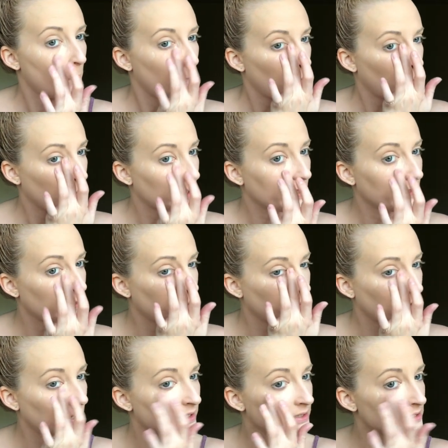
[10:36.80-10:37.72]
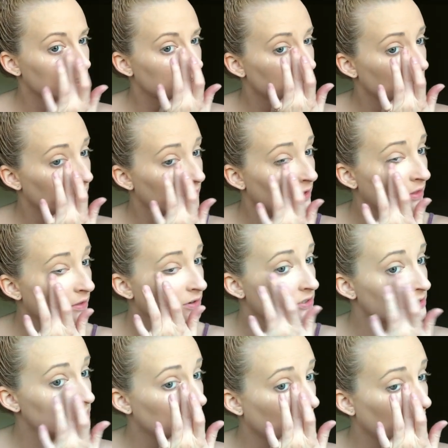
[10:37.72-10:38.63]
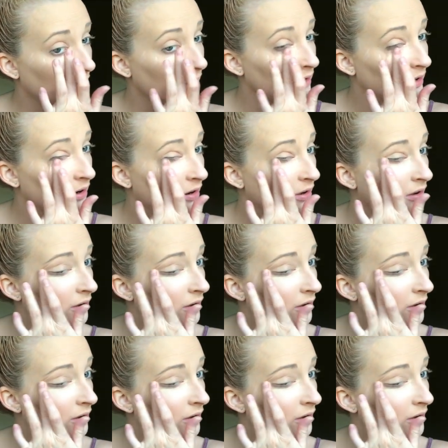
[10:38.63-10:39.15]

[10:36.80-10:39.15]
repeat the process on the other side.